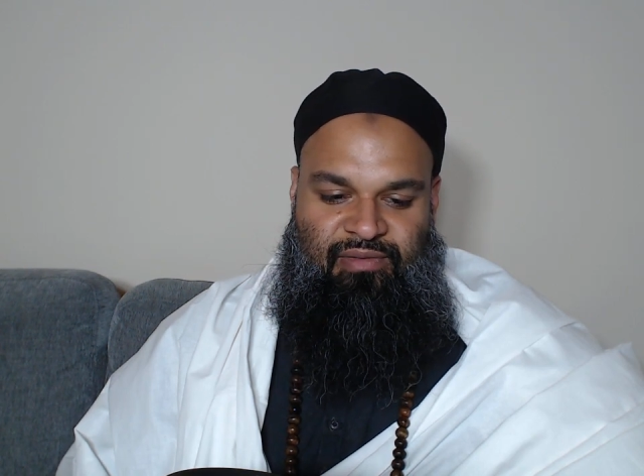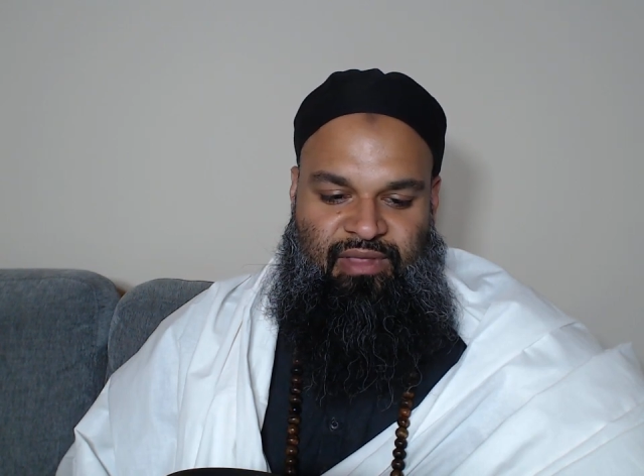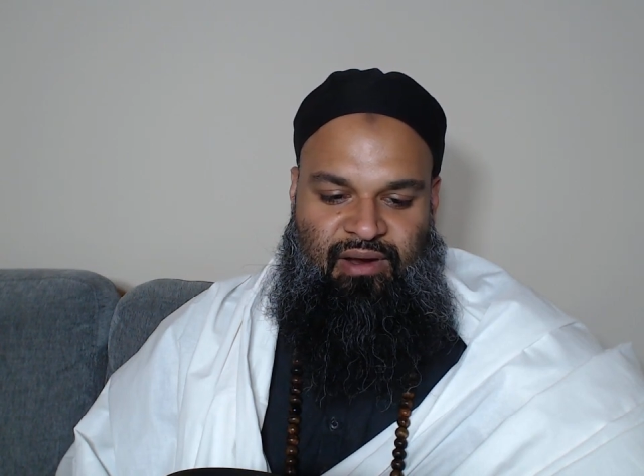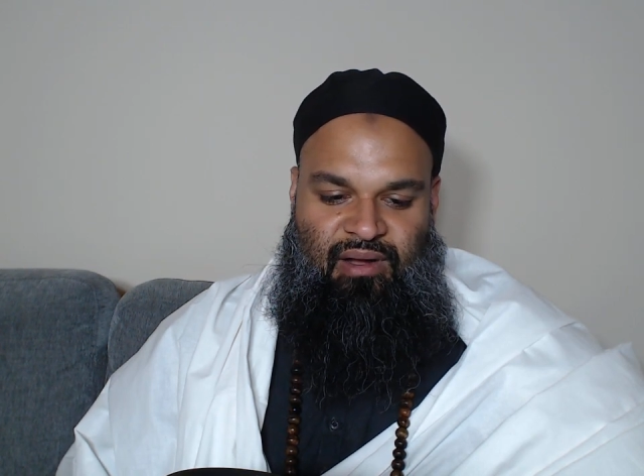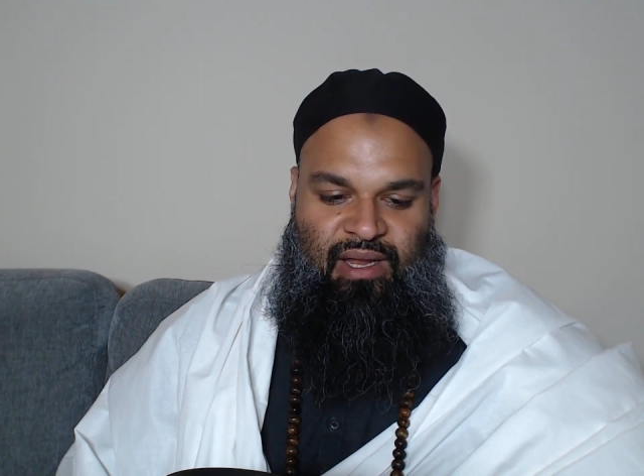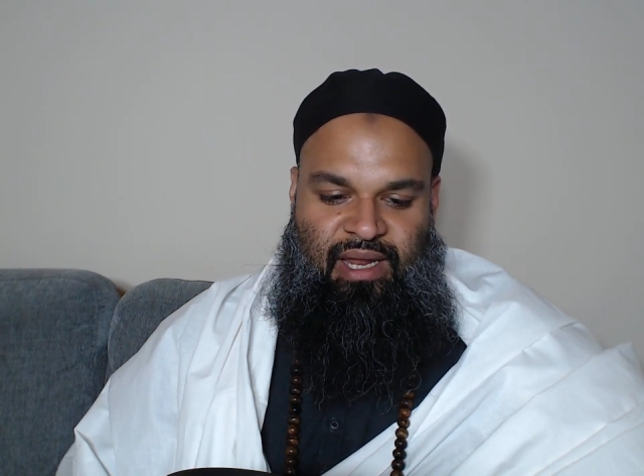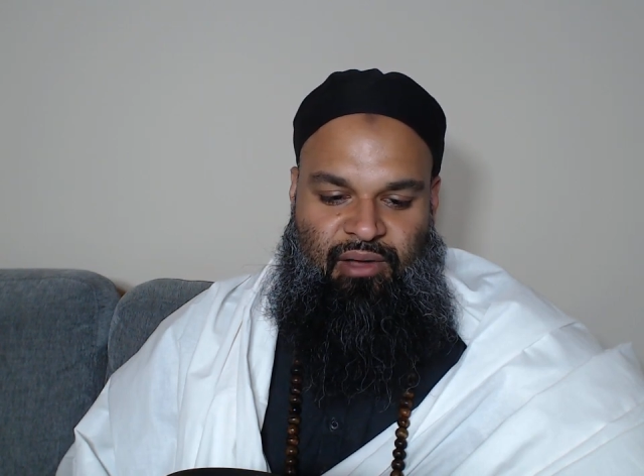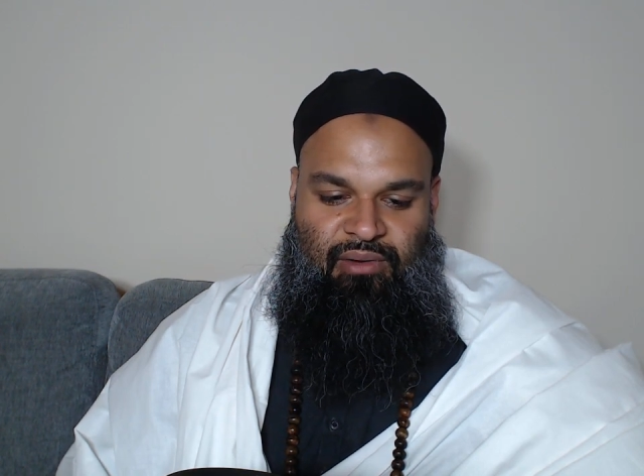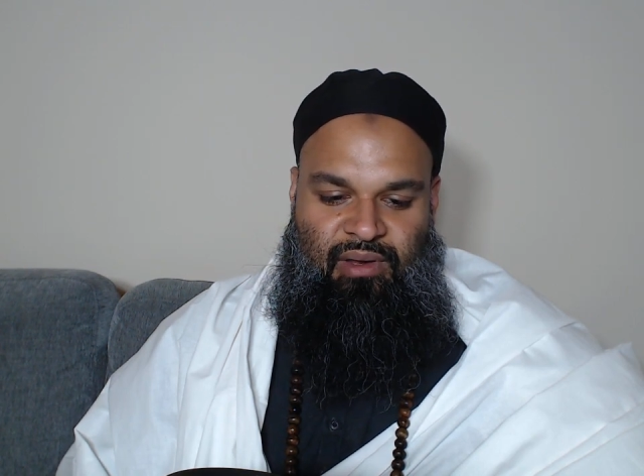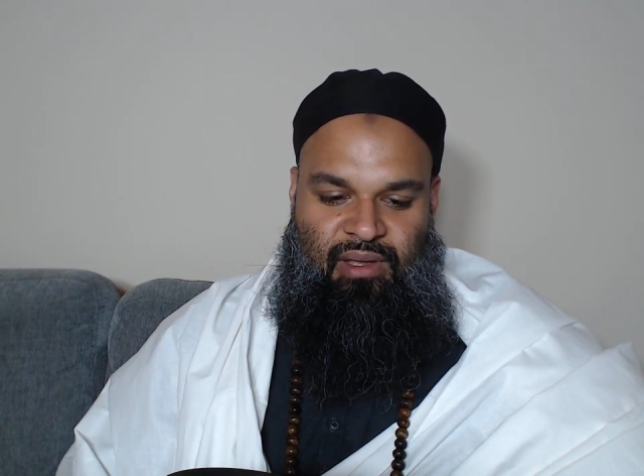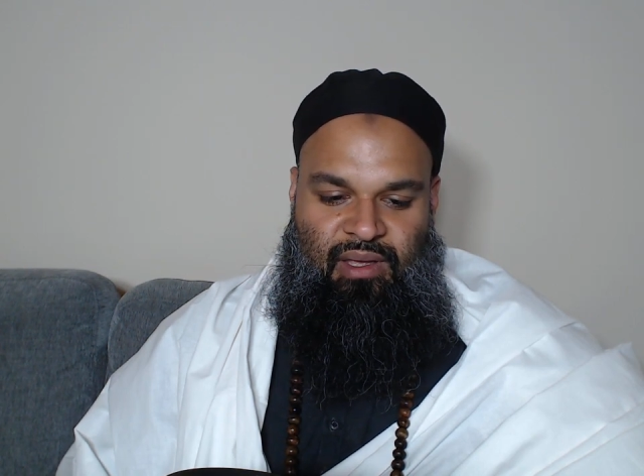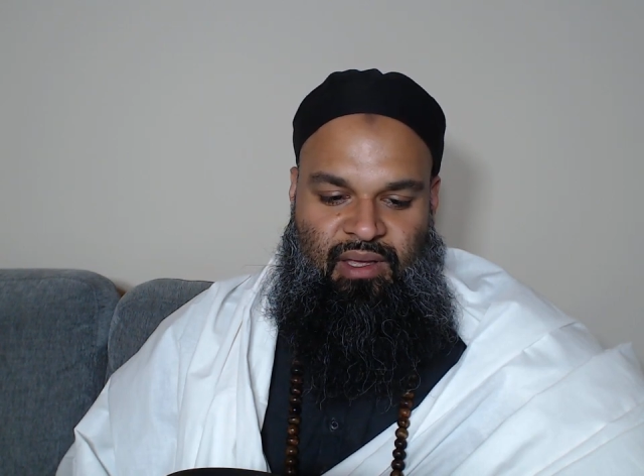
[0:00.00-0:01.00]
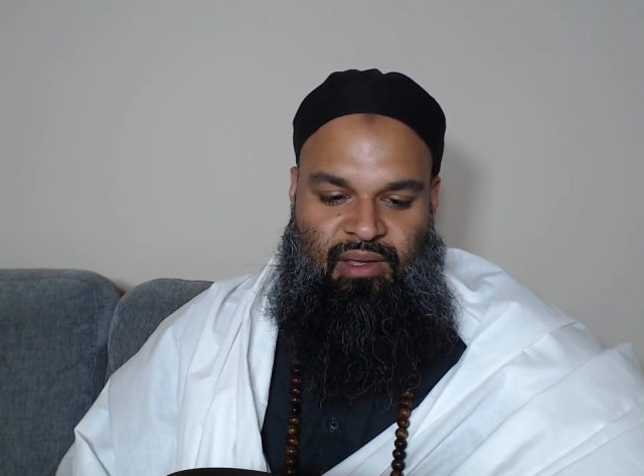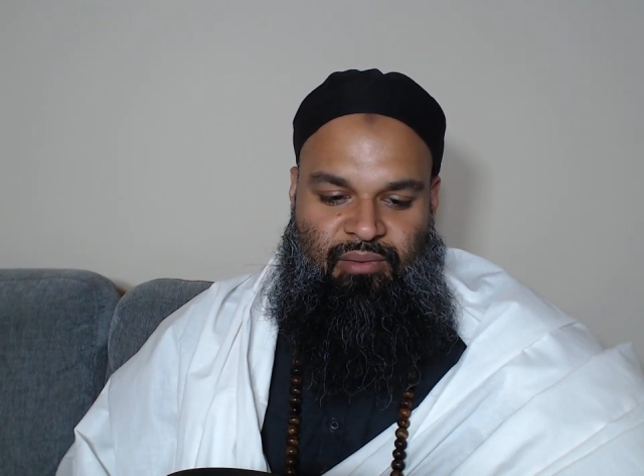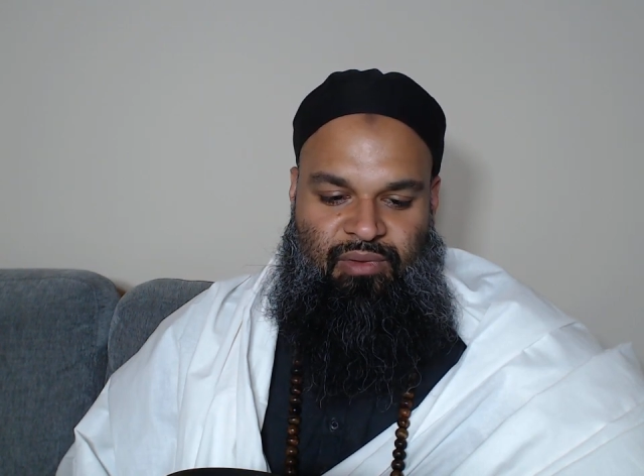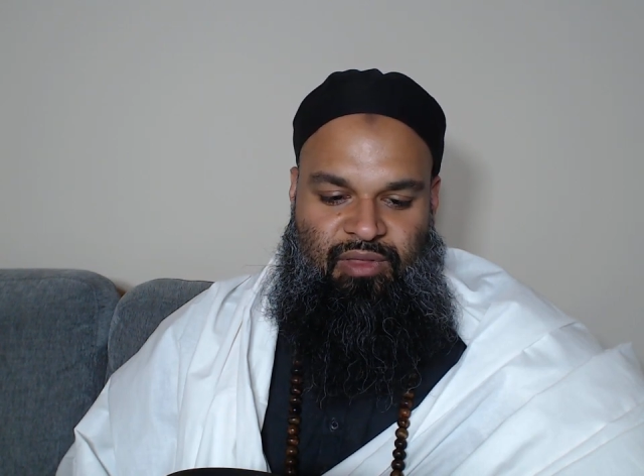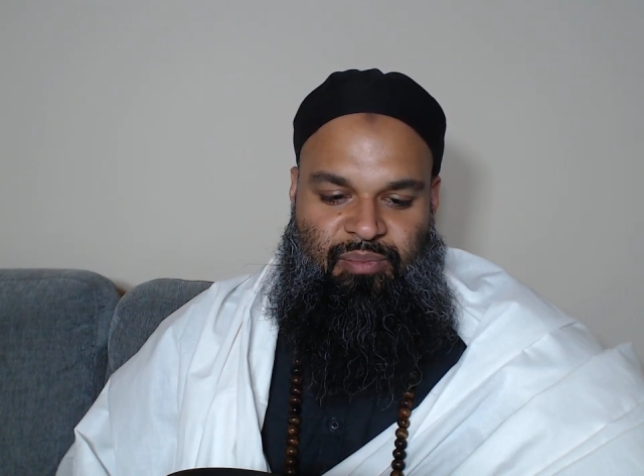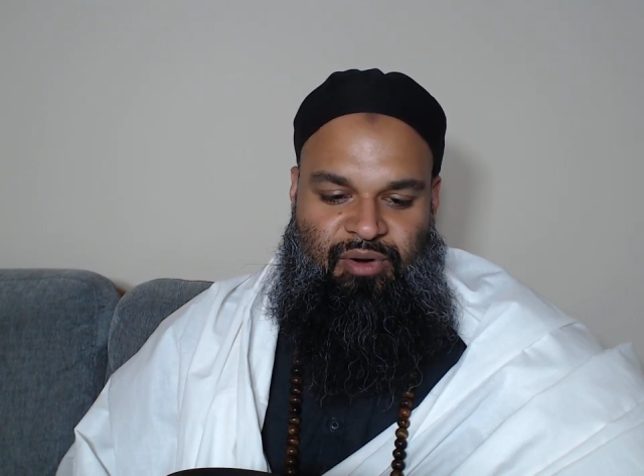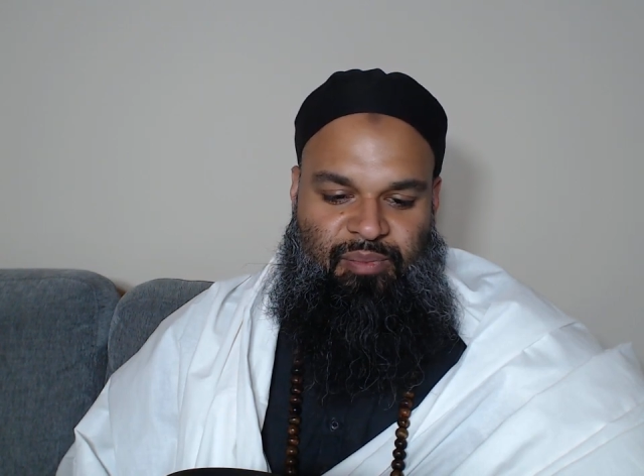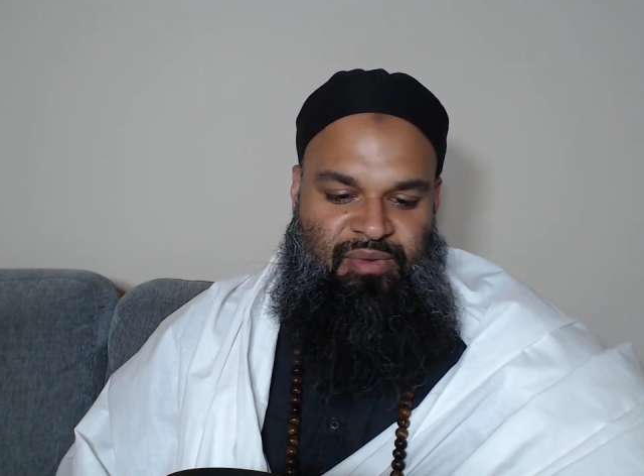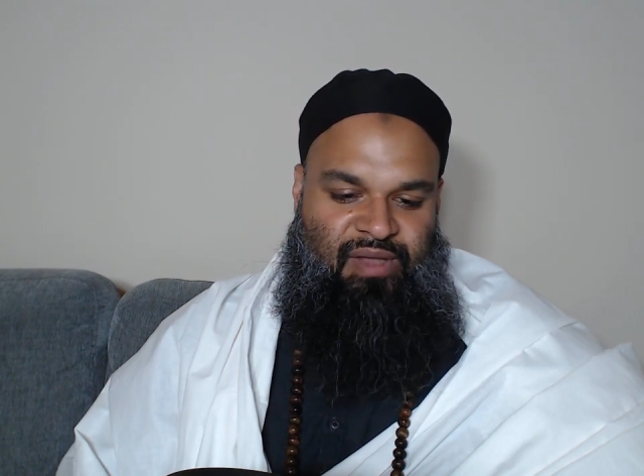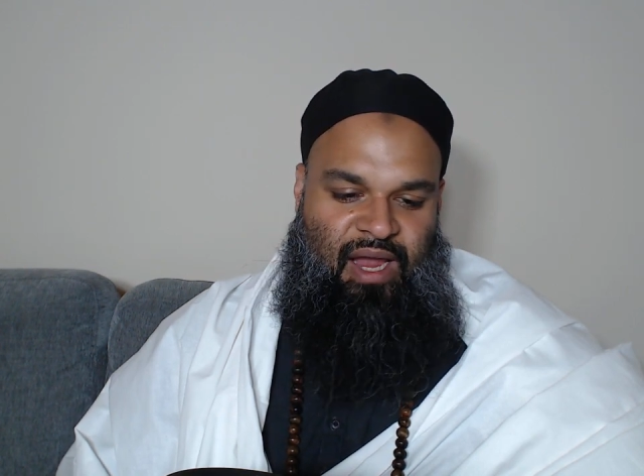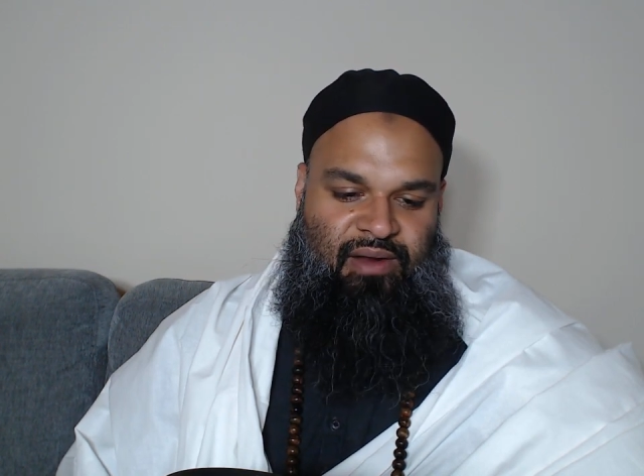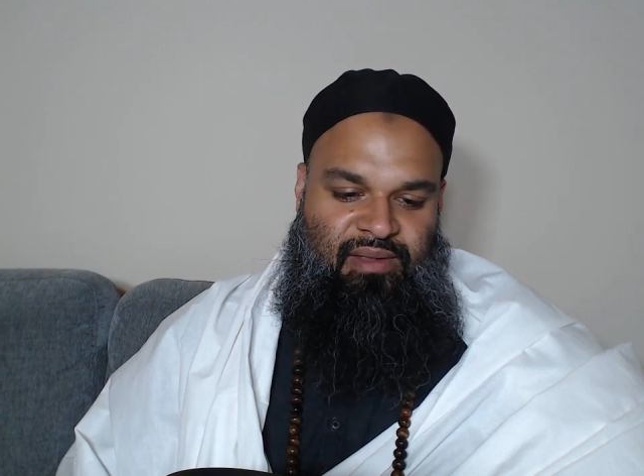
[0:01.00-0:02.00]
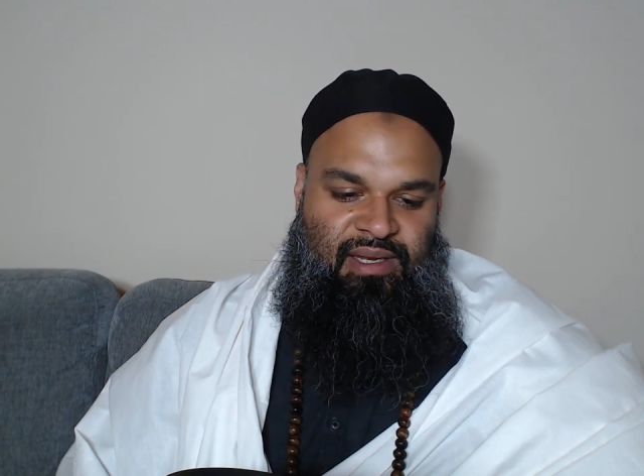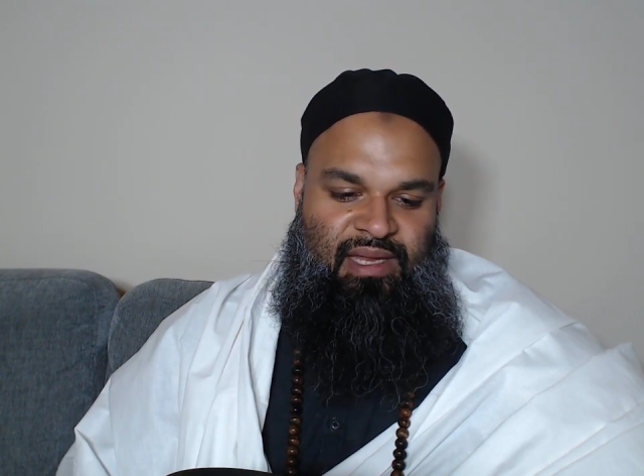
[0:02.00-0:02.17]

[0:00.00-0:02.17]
thereon out with a purpose higher than